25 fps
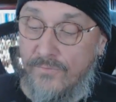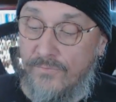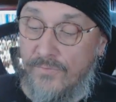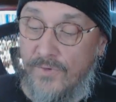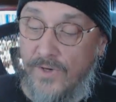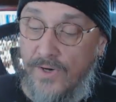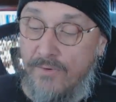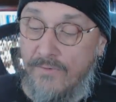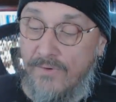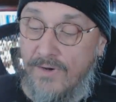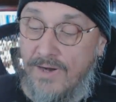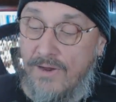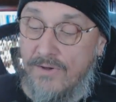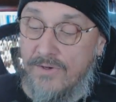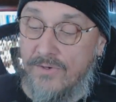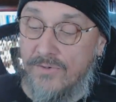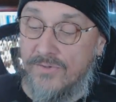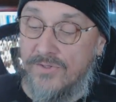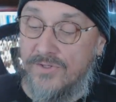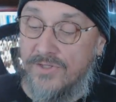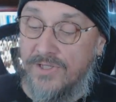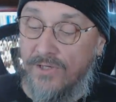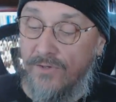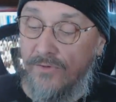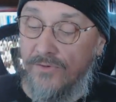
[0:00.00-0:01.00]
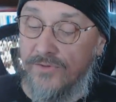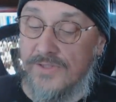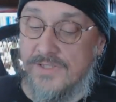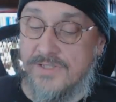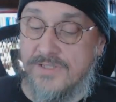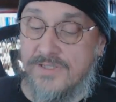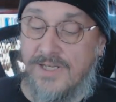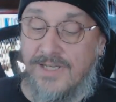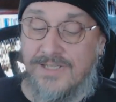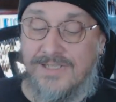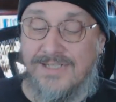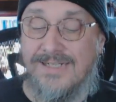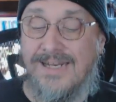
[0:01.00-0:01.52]
figuring out your skills
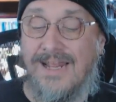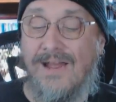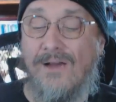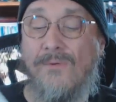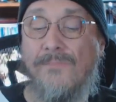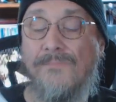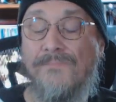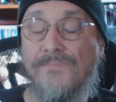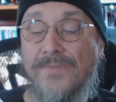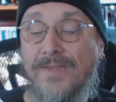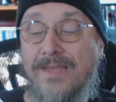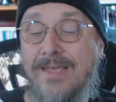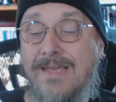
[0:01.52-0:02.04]
and such. Now,